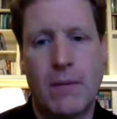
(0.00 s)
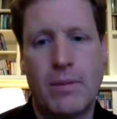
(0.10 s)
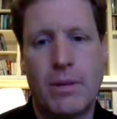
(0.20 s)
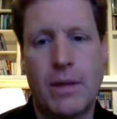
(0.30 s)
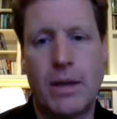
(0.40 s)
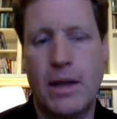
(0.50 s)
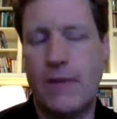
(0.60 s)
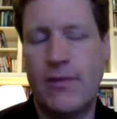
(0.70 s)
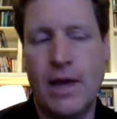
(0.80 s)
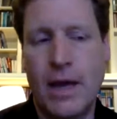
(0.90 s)
But that
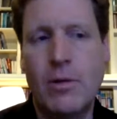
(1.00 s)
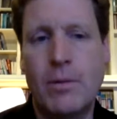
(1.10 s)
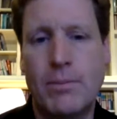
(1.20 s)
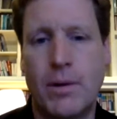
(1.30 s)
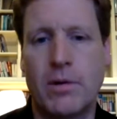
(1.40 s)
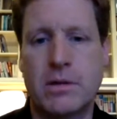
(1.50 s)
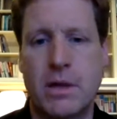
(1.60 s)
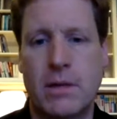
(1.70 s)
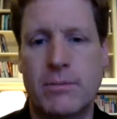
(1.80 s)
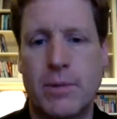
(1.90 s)
if anyone boasts,
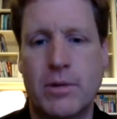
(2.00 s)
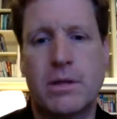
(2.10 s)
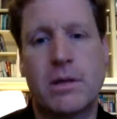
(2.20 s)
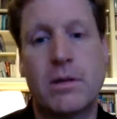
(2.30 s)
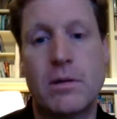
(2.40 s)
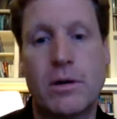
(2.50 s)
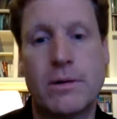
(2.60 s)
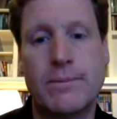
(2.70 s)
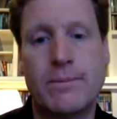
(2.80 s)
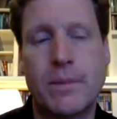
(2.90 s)
let him boast in the
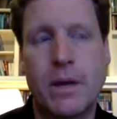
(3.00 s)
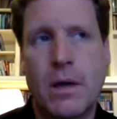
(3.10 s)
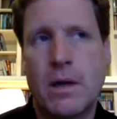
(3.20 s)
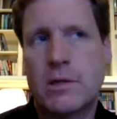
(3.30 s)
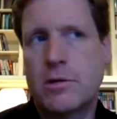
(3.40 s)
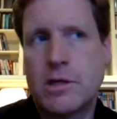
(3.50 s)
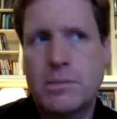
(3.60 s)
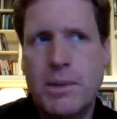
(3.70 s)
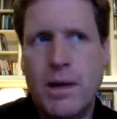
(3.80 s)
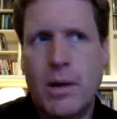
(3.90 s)
Lord. So
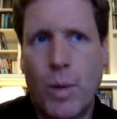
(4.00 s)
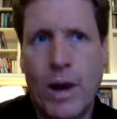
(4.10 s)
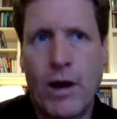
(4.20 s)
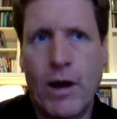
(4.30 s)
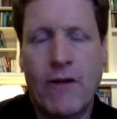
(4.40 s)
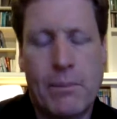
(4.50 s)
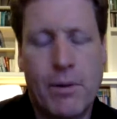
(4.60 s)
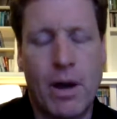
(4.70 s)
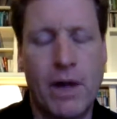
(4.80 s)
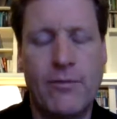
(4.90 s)
just being aware of how
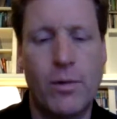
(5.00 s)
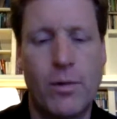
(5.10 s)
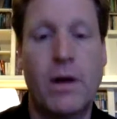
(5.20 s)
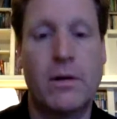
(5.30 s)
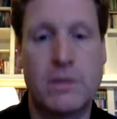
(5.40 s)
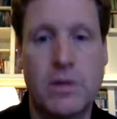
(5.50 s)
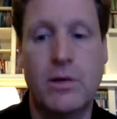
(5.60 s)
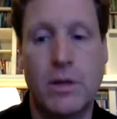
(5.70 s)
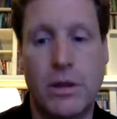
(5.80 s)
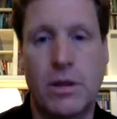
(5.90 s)
prideful we are is a
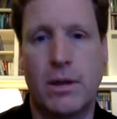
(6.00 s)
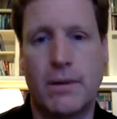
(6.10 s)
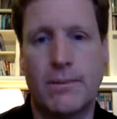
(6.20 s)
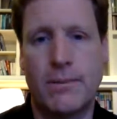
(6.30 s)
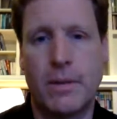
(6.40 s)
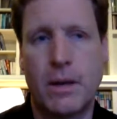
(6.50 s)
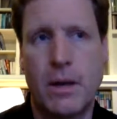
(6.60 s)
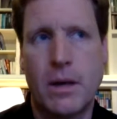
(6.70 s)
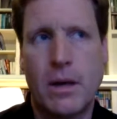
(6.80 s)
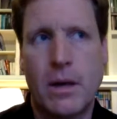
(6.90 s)
good thing.
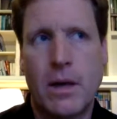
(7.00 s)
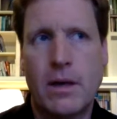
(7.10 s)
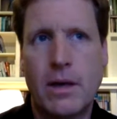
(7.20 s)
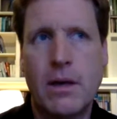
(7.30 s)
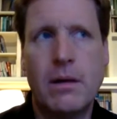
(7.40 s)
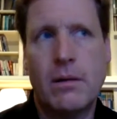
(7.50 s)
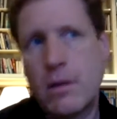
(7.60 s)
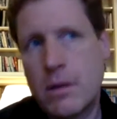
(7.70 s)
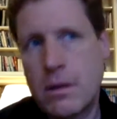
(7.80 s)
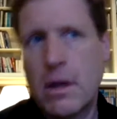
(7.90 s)
And then
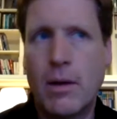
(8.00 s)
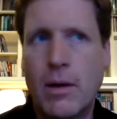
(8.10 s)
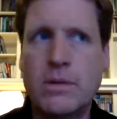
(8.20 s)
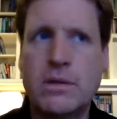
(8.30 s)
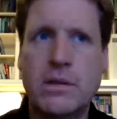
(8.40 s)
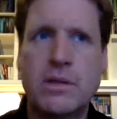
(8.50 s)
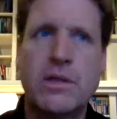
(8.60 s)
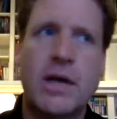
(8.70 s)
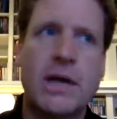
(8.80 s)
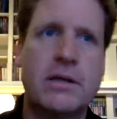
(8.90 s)
I would
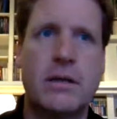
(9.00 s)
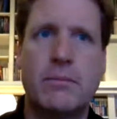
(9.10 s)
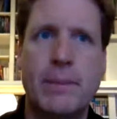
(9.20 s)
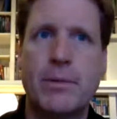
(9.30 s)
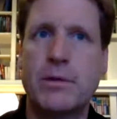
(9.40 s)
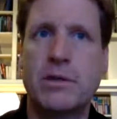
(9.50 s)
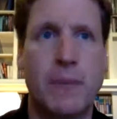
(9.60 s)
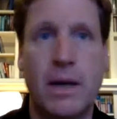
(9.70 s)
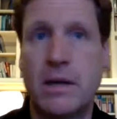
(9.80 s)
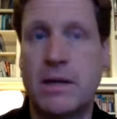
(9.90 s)
suggest that people just
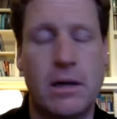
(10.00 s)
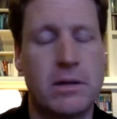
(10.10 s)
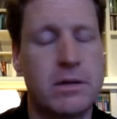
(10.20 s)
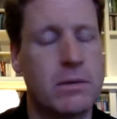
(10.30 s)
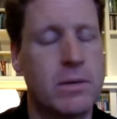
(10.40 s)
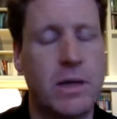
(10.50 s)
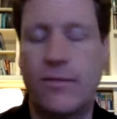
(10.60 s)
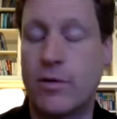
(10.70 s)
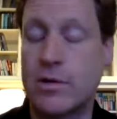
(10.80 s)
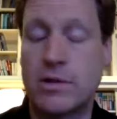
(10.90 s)
meditate on some key
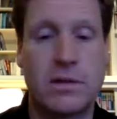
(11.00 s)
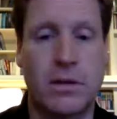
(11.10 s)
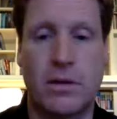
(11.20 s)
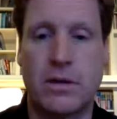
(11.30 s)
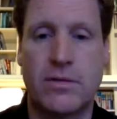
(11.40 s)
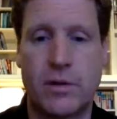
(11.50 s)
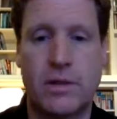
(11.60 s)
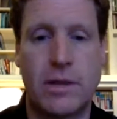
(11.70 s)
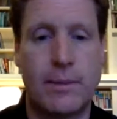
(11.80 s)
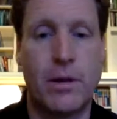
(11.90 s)
verses on this. For
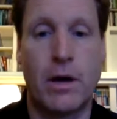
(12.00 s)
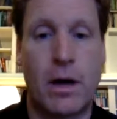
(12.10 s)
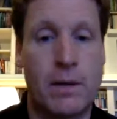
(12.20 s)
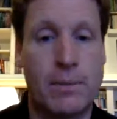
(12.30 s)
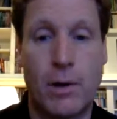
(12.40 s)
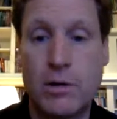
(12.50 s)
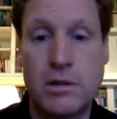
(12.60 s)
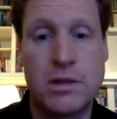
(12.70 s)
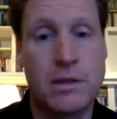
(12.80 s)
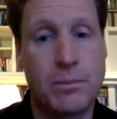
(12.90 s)
example, God
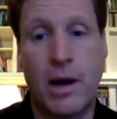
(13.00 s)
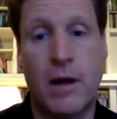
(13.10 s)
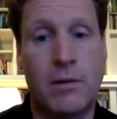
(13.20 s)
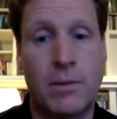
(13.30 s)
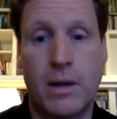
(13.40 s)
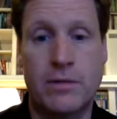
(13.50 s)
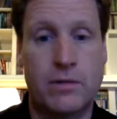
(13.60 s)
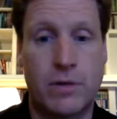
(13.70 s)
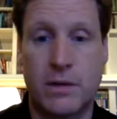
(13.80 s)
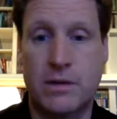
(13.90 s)
opposes the proud but gives
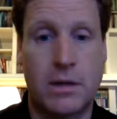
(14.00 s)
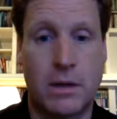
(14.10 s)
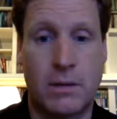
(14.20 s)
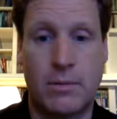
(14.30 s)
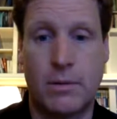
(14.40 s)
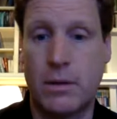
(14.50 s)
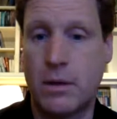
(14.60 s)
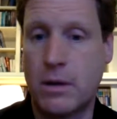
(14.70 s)
grace to the humble.